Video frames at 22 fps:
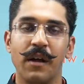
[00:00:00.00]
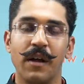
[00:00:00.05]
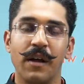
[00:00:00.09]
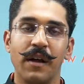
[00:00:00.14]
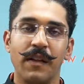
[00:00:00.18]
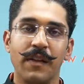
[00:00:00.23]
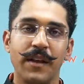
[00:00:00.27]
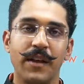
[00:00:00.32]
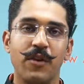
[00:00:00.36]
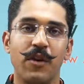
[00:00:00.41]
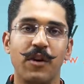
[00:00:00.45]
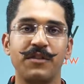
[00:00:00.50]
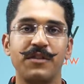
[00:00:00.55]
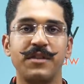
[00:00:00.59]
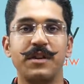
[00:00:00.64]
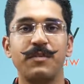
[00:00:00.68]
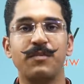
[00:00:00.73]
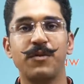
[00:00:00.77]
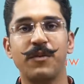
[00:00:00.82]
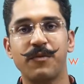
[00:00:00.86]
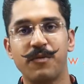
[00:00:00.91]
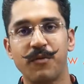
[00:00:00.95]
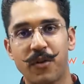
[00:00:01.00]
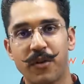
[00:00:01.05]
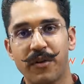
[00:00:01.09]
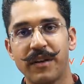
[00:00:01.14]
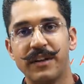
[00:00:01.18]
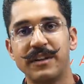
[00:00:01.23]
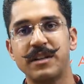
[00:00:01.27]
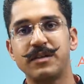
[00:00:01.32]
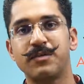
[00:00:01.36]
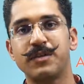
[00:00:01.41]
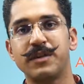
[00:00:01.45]
The concept of
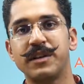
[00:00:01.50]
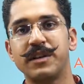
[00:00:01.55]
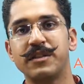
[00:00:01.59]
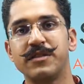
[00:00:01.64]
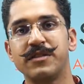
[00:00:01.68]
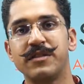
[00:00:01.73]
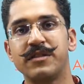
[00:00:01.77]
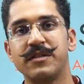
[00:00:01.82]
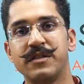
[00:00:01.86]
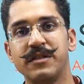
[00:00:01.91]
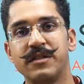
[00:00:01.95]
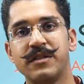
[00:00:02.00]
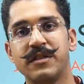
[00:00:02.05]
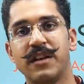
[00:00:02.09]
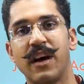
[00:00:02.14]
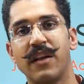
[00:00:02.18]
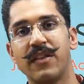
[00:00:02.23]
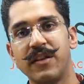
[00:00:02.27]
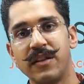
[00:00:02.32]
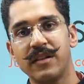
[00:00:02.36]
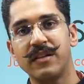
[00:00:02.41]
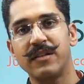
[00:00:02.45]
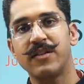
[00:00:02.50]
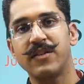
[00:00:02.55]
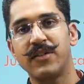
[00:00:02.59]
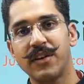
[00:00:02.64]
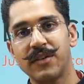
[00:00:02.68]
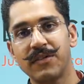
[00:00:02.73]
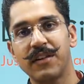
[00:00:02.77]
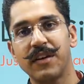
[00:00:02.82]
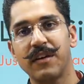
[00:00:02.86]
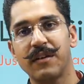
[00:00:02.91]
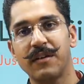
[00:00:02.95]
protest petitions is rather
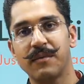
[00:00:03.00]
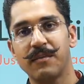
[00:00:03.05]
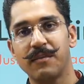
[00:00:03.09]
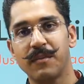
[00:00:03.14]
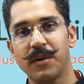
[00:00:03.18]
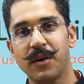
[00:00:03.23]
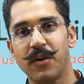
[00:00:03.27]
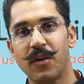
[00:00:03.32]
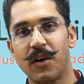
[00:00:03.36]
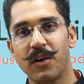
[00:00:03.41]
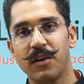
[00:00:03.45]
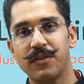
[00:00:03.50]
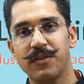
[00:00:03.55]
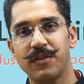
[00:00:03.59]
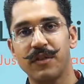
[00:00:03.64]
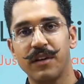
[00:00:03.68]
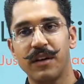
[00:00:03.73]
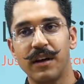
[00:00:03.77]
interesting because